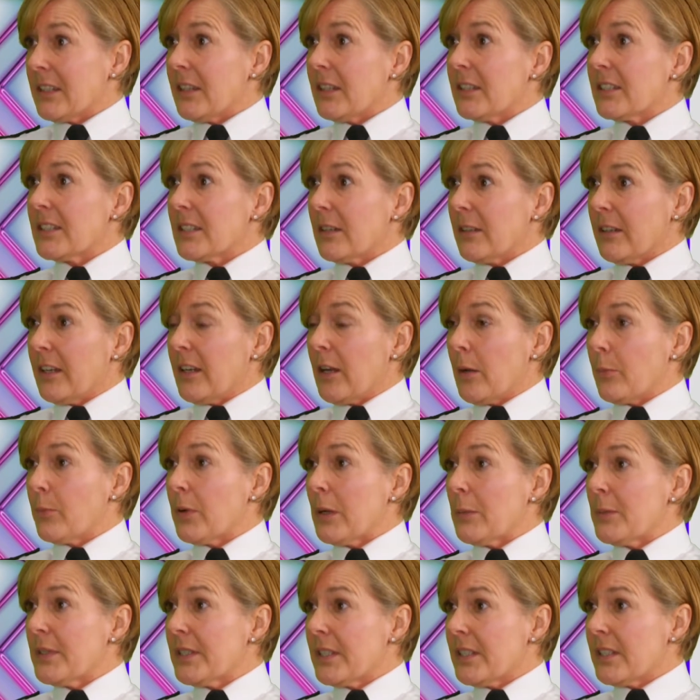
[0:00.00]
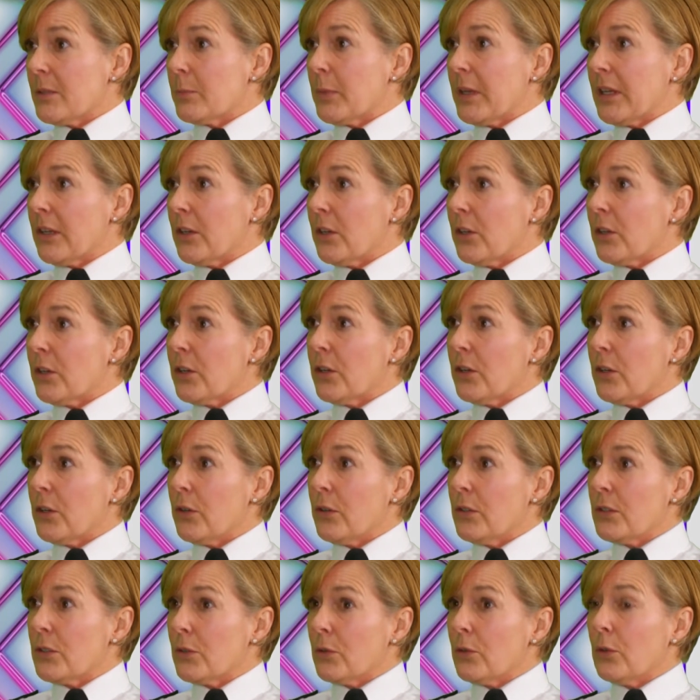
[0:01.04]
that, you know, premises is being
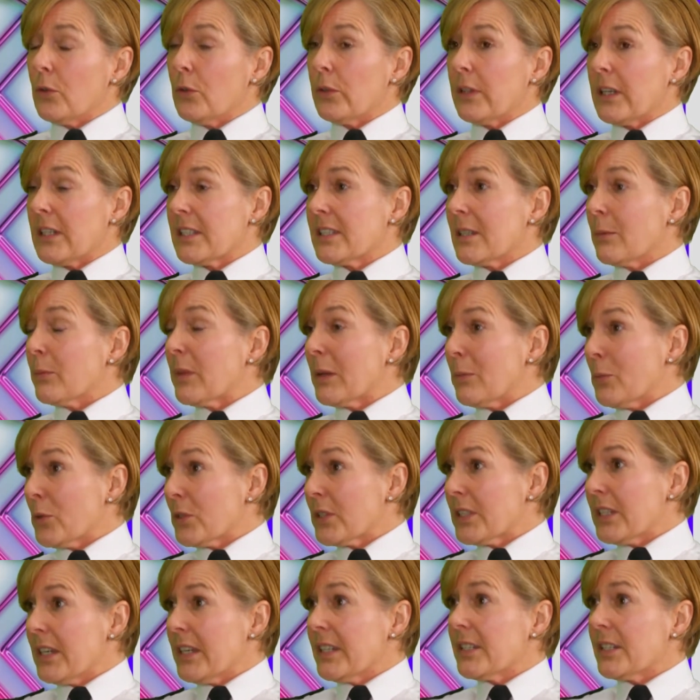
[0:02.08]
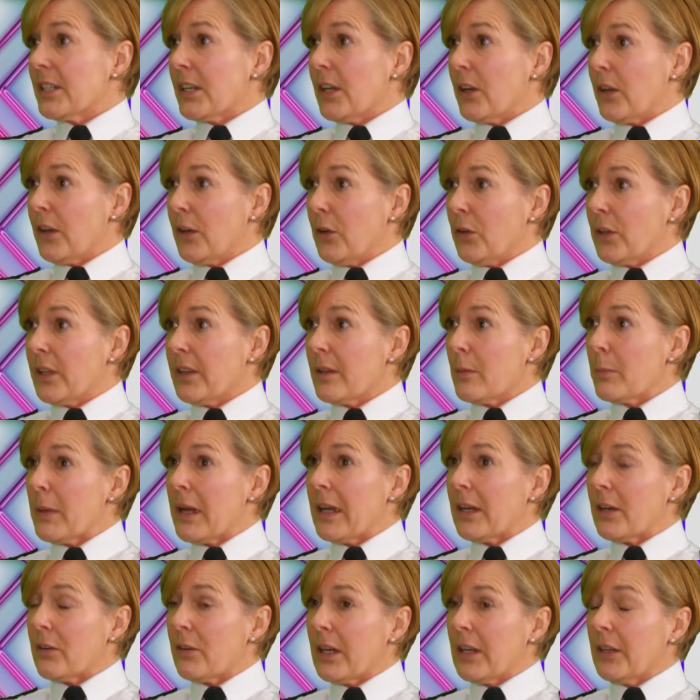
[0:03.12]
cuckooed or, or there's something more sinister going on in the
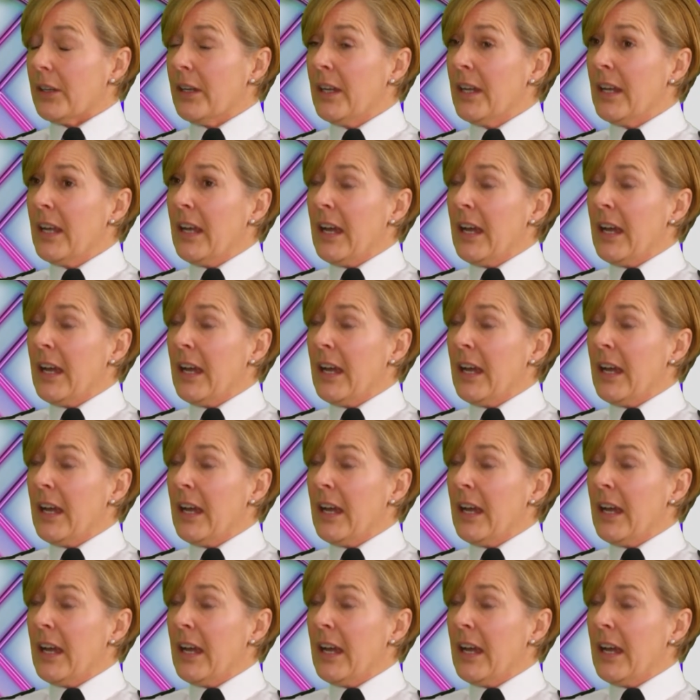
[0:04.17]
background.